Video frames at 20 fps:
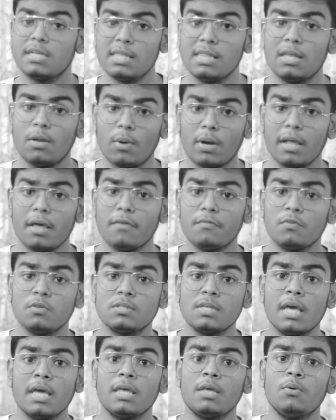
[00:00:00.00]
Till then, what I have to
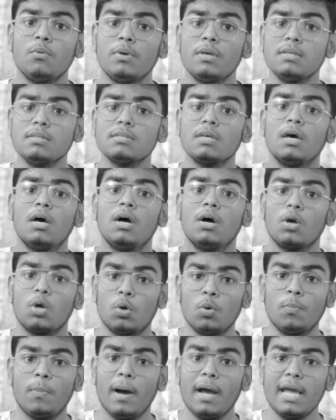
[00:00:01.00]
say you is
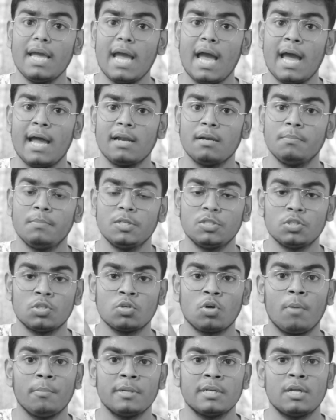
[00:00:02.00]
goodbye, and be sure
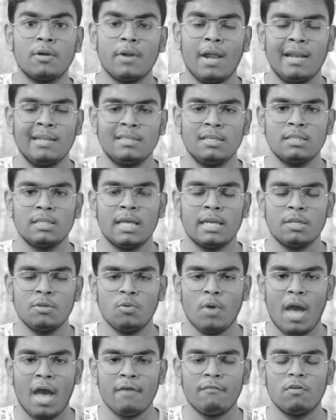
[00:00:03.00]
to comment down anything that
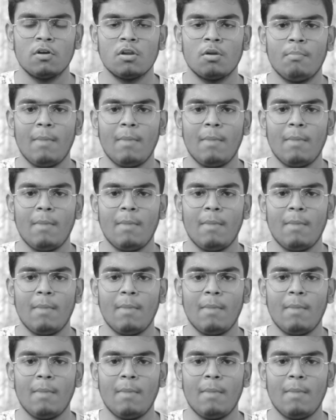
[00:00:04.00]
you have on your